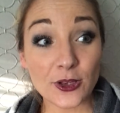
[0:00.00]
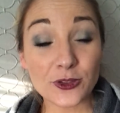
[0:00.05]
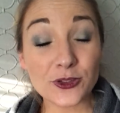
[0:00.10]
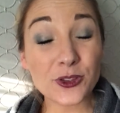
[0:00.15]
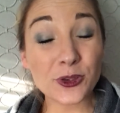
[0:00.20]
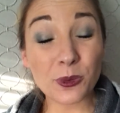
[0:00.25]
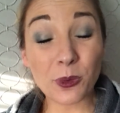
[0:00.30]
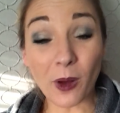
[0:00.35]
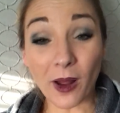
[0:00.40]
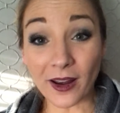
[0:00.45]

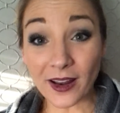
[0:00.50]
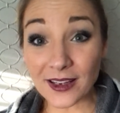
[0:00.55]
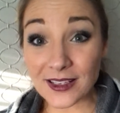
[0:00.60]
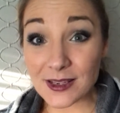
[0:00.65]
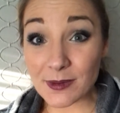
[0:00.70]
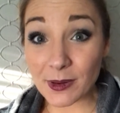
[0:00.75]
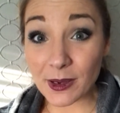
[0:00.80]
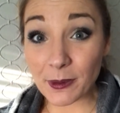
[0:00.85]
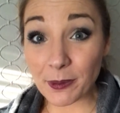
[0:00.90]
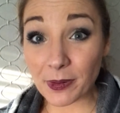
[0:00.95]
Do you want it
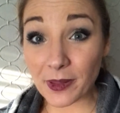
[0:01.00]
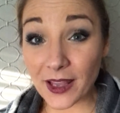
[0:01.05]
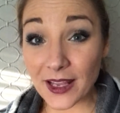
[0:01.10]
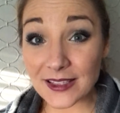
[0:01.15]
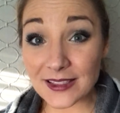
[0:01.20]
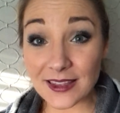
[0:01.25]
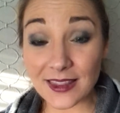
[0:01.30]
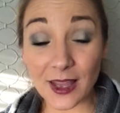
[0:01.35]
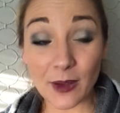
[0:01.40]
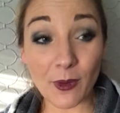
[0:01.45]
to be a
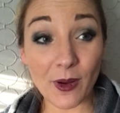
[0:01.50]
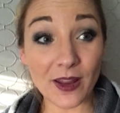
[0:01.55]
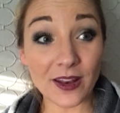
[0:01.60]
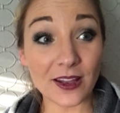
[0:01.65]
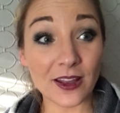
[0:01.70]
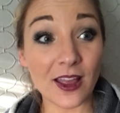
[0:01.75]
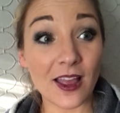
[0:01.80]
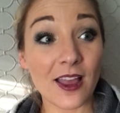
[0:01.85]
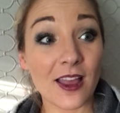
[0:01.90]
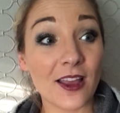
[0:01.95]
place that they
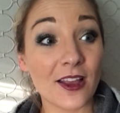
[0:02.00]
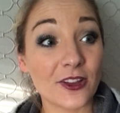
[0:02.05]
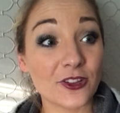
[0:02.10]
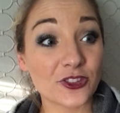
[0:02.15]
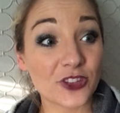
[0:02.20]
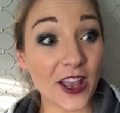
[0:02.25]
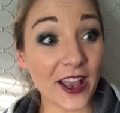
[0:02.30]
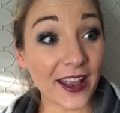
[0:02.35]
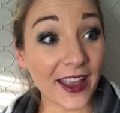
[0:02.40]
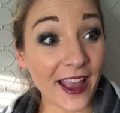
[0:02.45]
want to
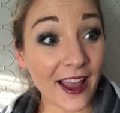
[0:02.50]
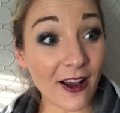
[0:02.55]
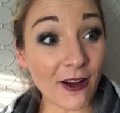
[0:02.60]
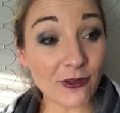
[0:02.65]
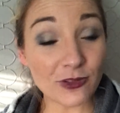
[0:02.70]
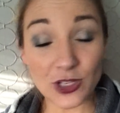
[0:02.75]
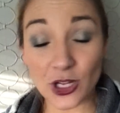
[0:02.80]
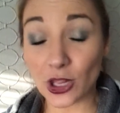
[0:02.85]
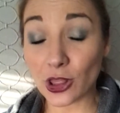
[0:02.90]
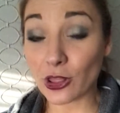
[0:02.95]
check
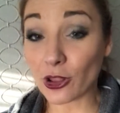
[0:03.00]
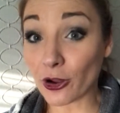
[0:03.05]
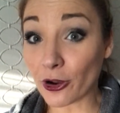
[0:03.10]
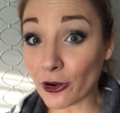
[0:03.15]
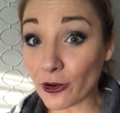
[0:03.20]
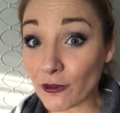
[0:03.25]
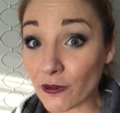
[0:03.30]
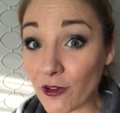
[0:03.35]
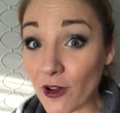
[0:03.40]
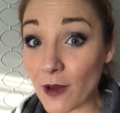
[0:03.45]
out, to
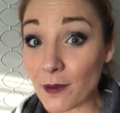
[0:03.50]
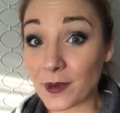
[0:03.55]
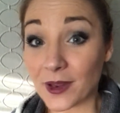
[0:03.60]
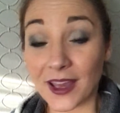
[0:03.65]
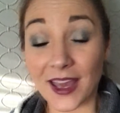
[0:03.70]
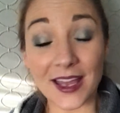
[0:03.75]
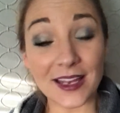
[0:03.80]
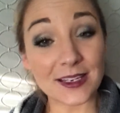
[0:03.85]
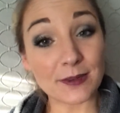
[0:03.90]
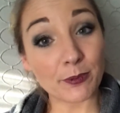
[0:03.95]
learn from,
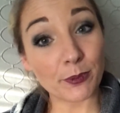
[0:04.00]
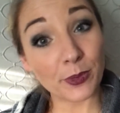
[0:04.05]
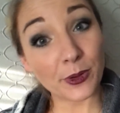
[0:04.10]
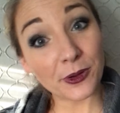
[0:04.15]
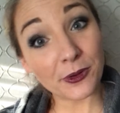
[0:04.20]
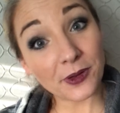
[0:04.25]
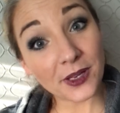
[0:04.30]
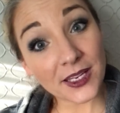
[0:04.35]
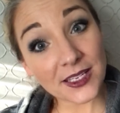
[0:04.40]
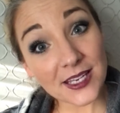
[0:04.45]
to get
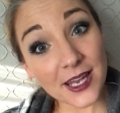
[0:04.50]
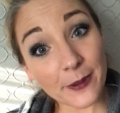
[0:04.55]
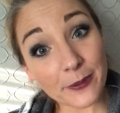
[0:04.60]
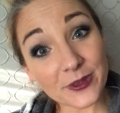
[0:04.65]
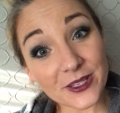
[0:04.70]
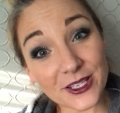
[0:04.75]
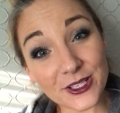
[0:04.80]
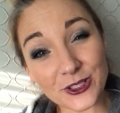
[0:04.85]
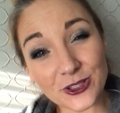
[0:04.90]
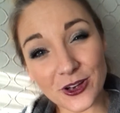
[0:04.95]
beauty
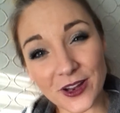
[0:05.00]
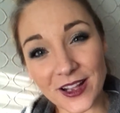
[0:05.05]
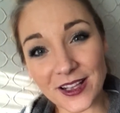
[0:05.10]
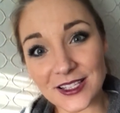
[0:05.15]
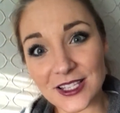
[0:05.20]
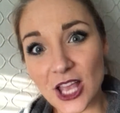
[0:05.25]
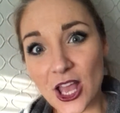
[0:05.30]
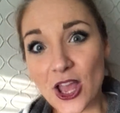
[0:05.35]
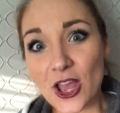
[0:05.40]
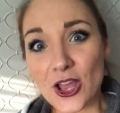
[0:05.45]
tips and
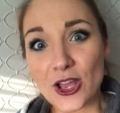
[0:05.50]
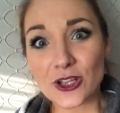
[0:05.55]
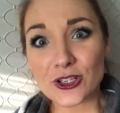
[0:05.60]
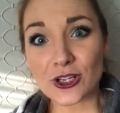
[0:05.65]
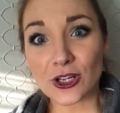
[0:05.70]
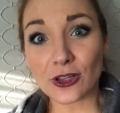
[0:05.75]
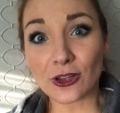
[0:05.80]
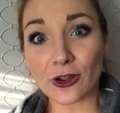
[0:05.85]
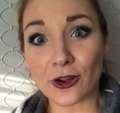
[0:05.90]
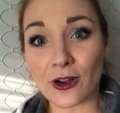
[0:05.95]
tricks,
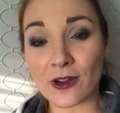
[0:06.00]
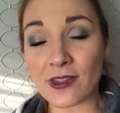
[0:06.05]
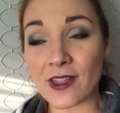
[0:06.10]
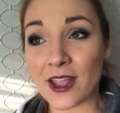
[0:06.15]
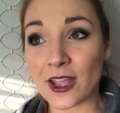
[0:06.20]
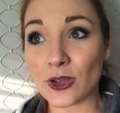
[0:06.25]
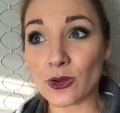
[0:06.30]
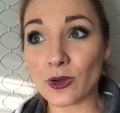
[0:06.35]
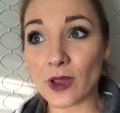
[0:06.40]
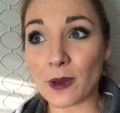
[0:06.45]
to learn
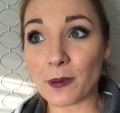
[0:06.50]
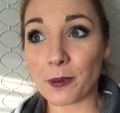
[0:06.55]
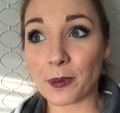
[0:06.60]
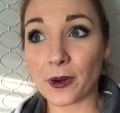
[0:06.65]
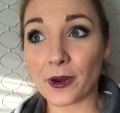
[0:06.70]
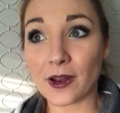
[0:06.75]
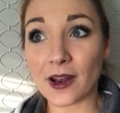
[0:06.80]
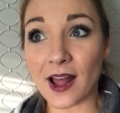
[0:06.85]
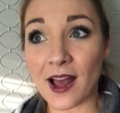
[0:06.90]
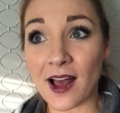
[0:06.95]
that you can
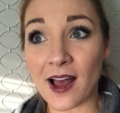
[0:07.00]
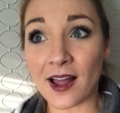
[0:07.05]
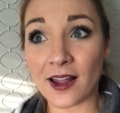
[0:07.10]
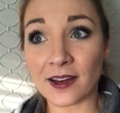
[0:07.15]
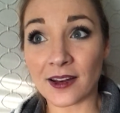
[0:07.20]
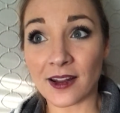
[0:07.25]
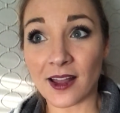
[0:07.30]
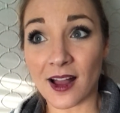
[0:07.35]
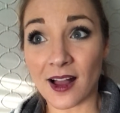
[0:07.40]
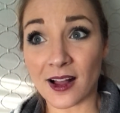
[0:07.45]
put
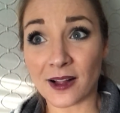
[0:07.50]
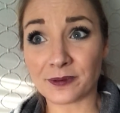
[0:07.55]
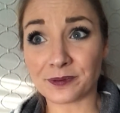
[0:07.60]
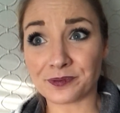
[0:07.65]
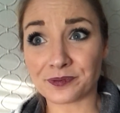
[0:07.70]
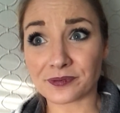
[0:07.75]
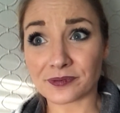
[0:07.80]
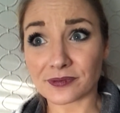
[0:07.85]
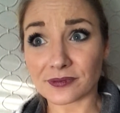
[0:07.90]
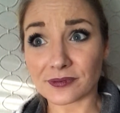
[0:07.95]
on